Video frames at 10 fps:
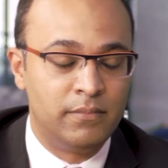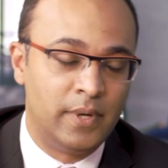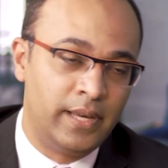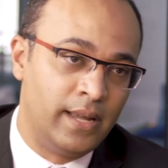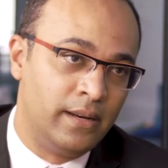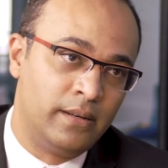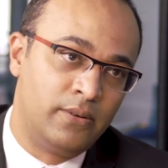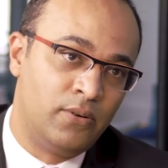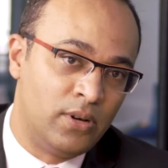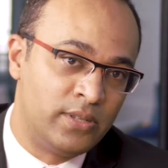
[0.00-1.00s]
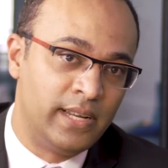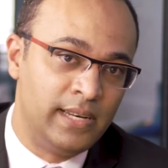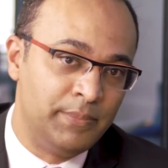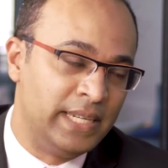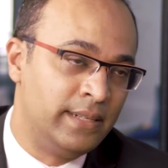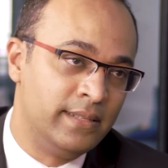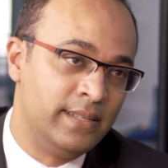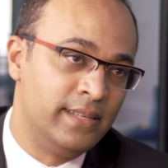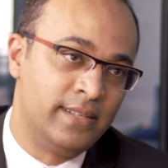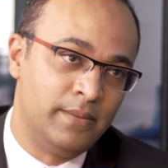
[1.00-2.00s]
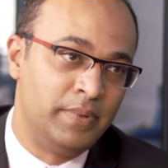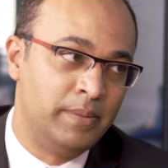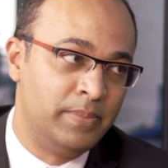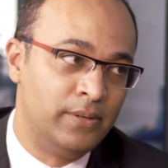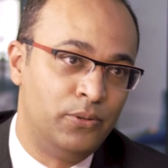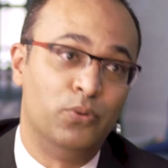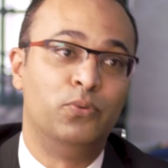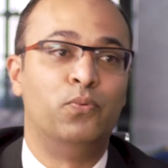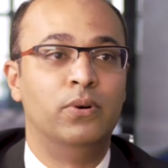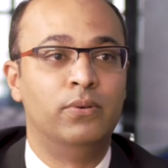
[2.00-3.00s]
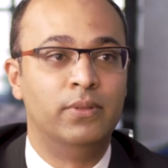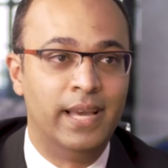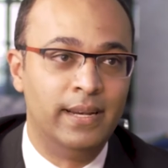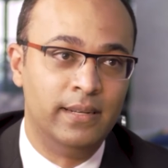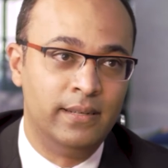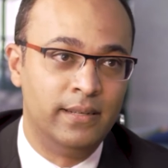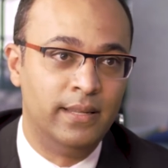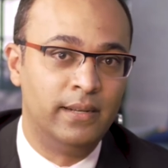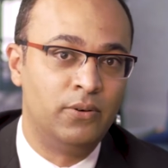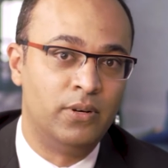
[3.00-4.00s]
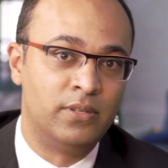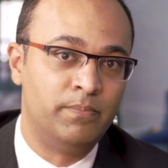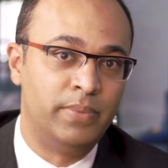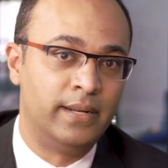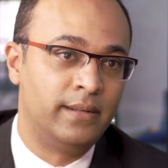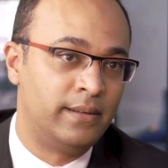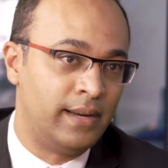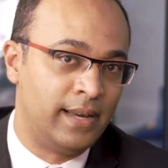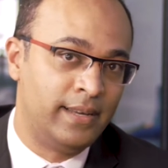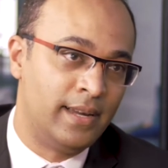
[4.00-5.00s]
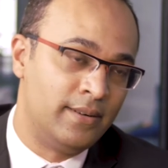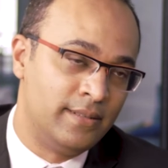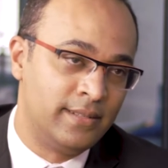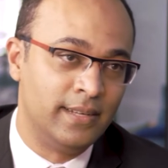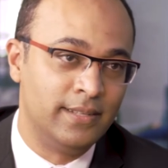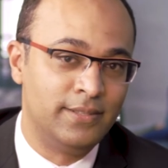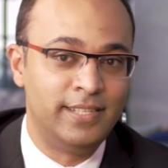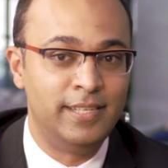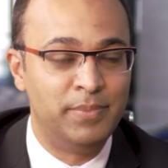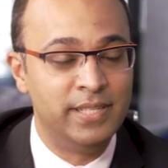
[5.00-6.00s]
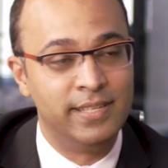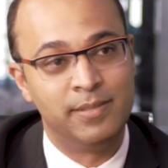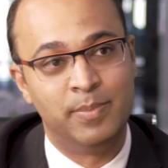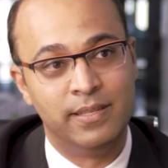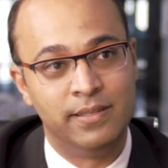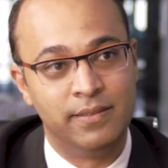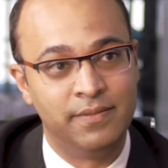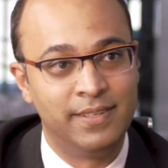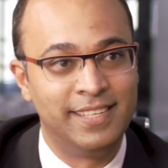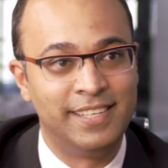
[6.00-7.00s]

Again, cost element is there. Some people don't want to then incur that cost, but like Carol says, cheap is expensive.